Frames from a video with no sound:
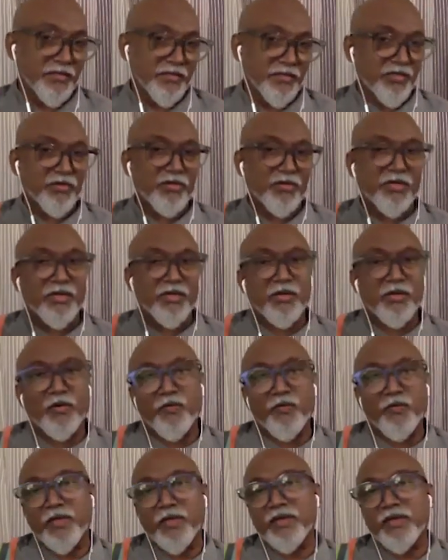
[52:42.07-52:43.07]
you know, like
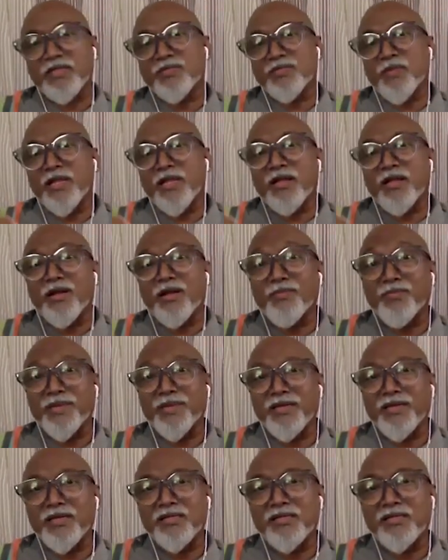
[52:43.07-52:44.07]
oh, where is my
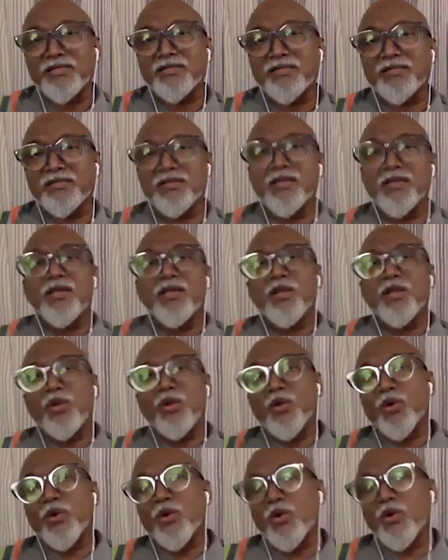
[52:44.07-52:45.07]
company's
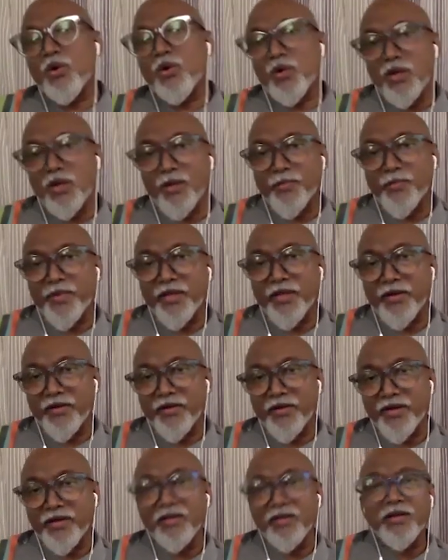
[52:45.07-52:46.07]
logo
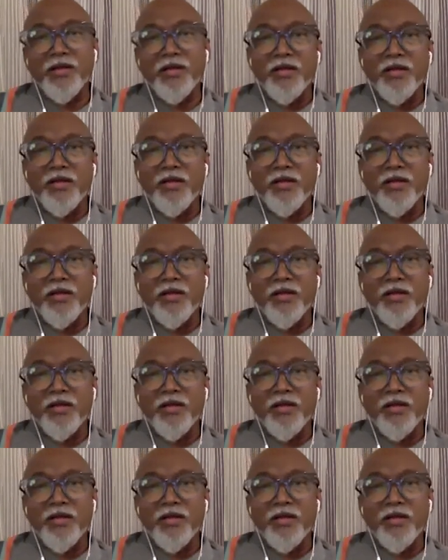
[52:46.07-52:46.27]
appearing.